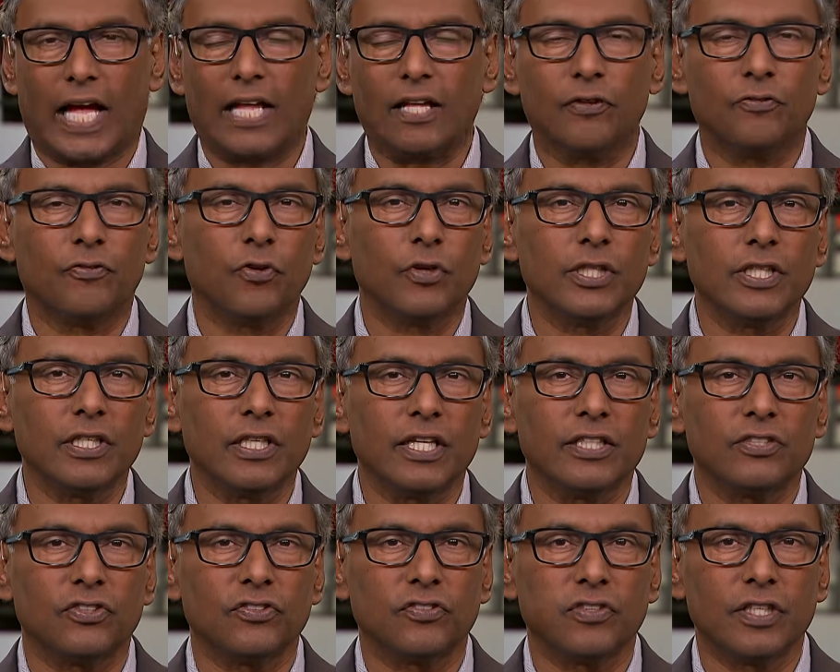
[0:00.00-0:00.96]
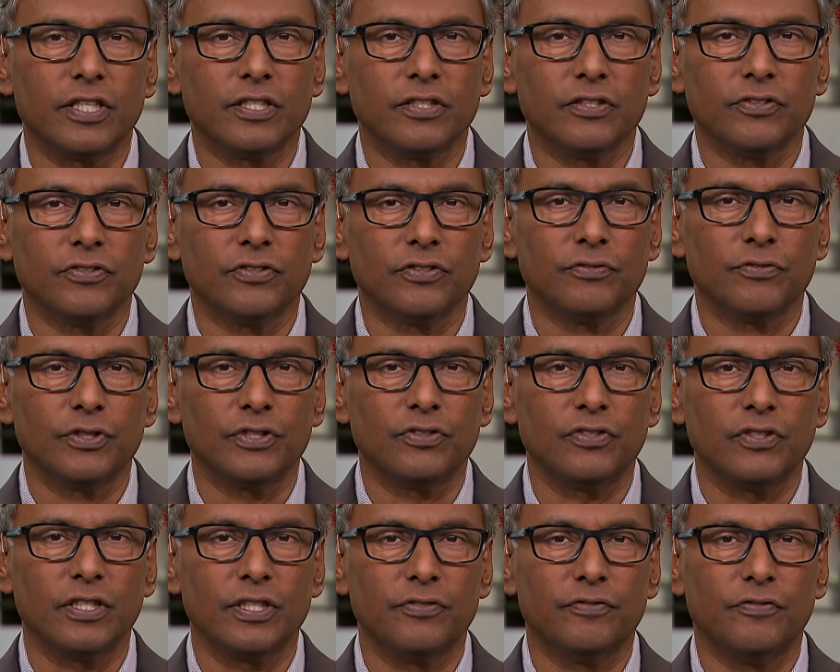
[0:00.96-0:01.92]
California legislators have
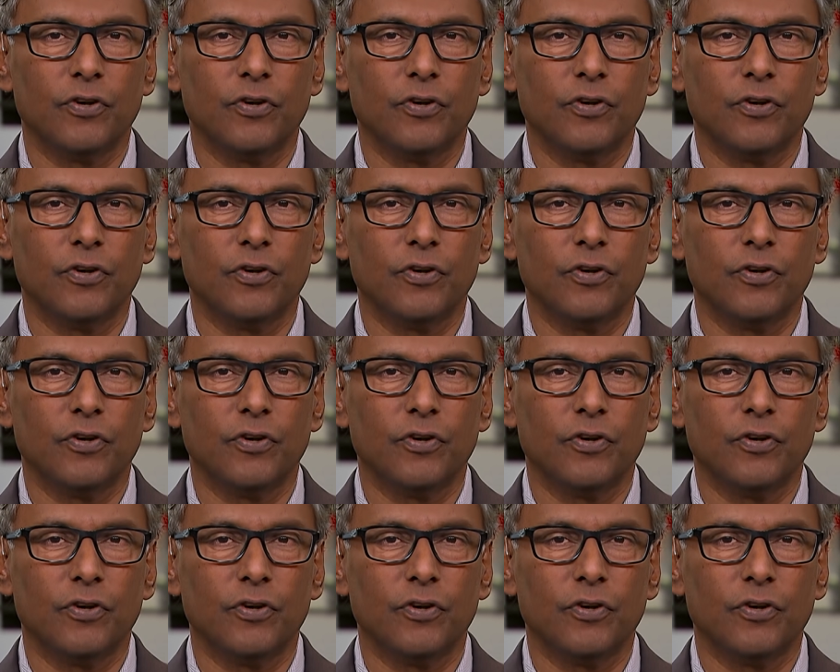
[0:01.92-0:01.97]
recently